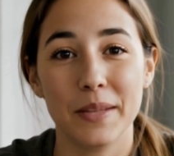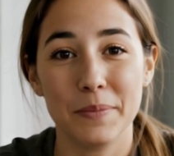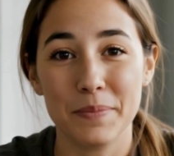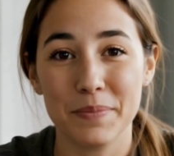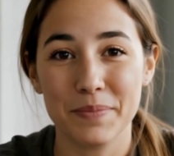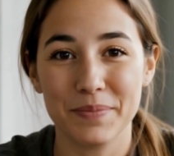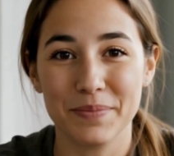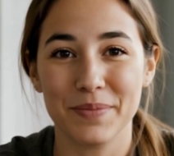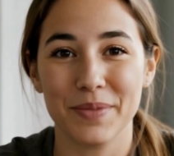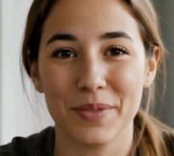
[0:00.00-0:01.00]
Regular
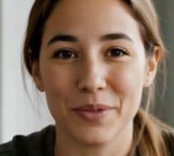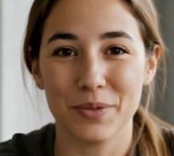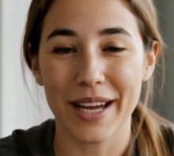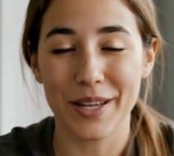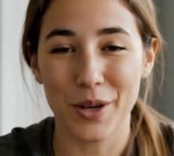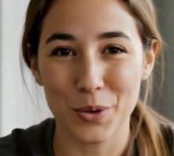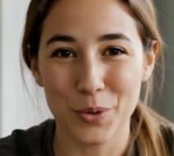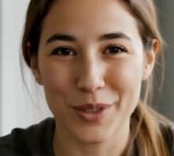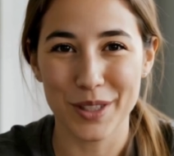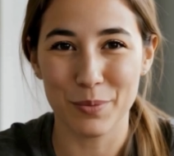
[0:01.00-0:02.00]
hosting providers
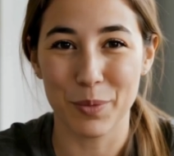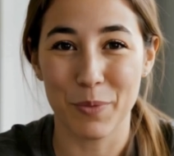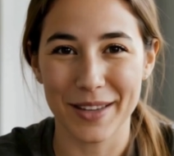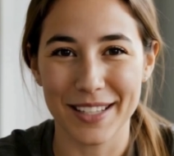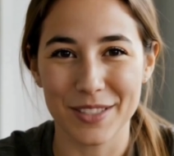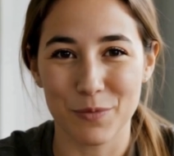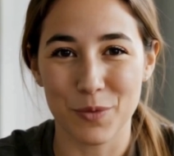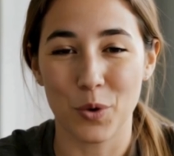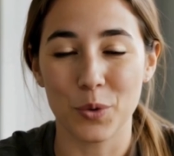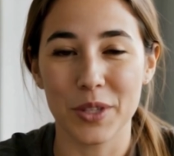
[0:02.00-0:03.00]
follow
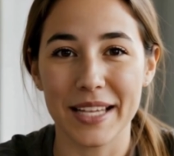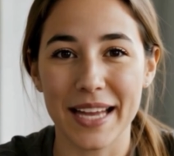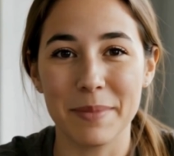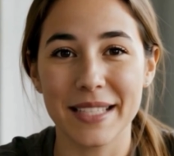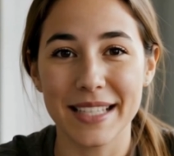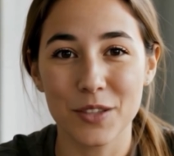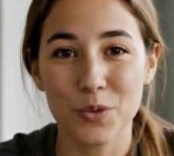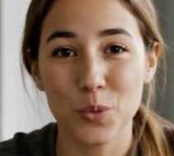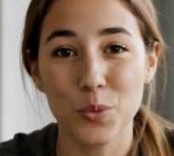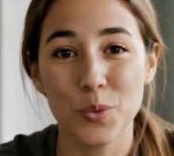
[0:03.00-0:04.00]
DMCA rules
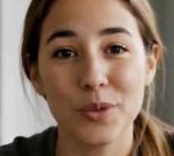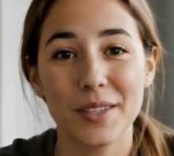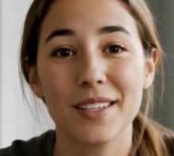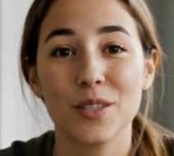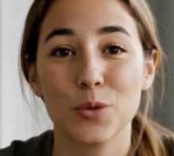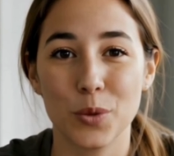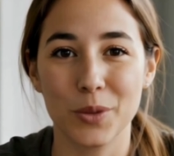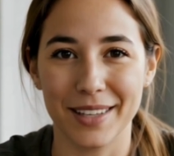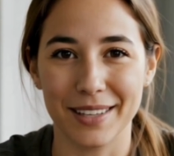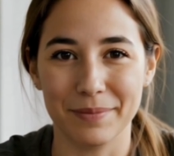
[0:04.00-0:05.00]
strictly.
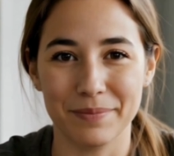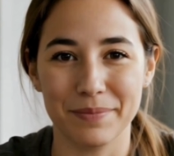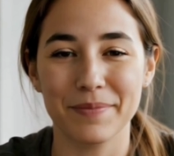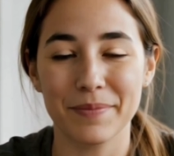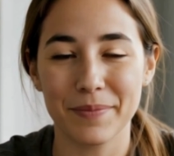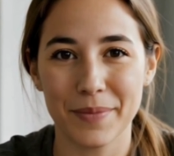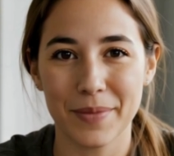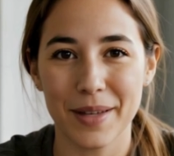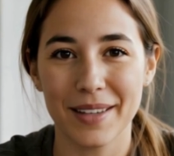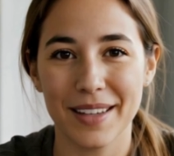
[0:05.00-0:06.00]
If they
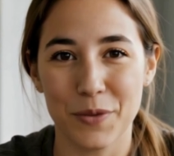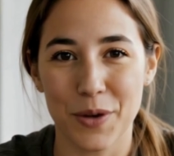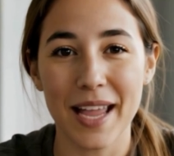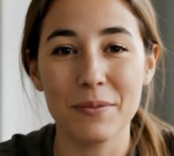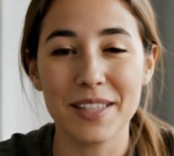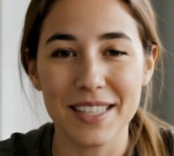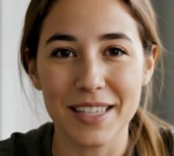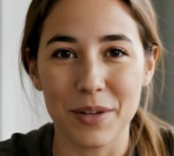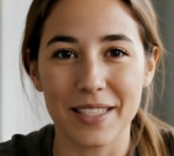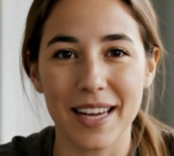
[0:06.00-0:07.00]
receive a takedown
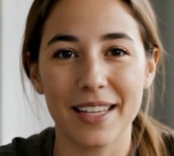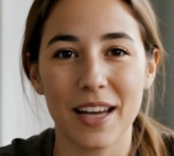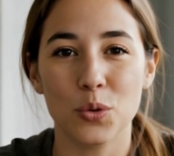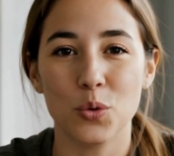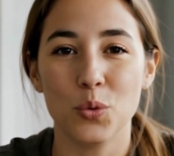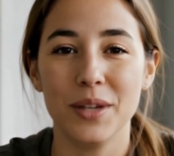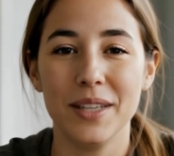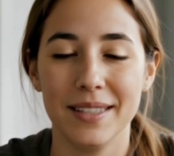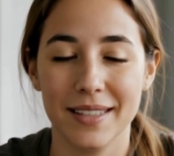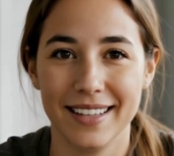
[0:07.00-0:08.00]
notice, they are
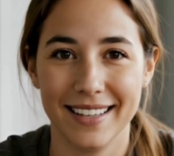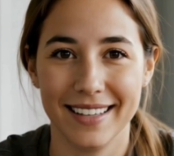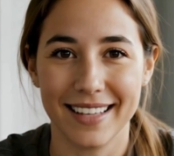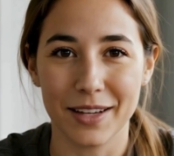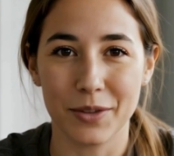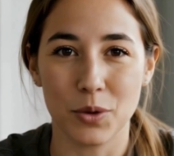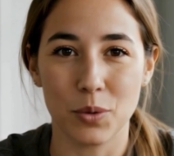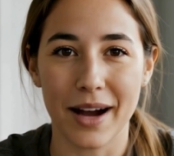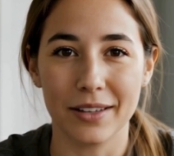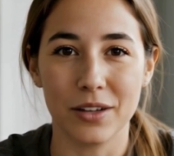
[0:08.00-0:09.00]
required to remove your
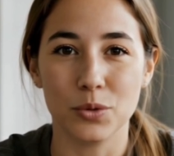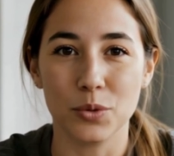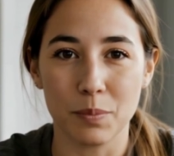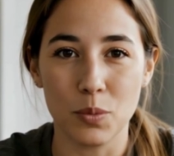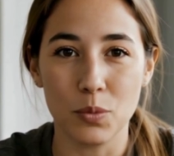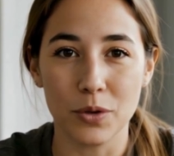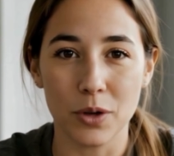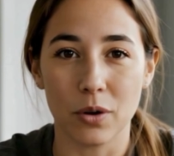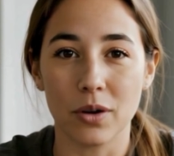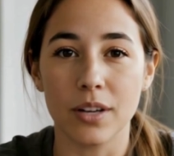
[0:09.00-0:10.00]
content to
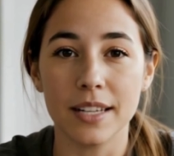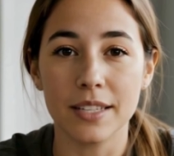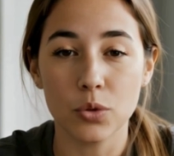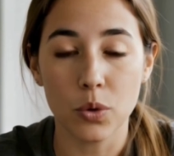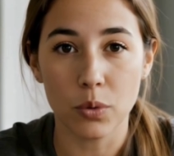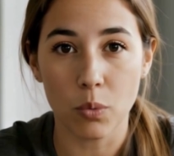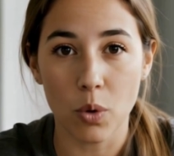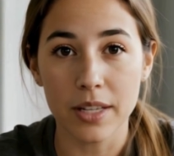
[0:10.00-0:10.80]
avoid legal issues.